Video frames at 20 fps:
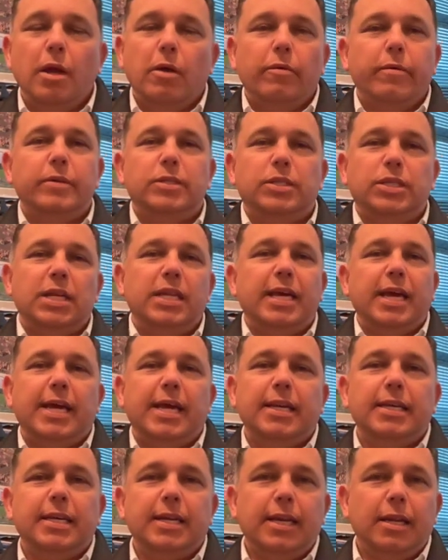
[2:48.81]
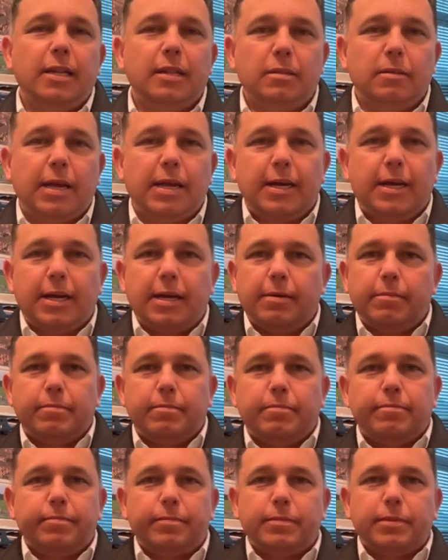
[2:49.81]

we've been sending out little, um,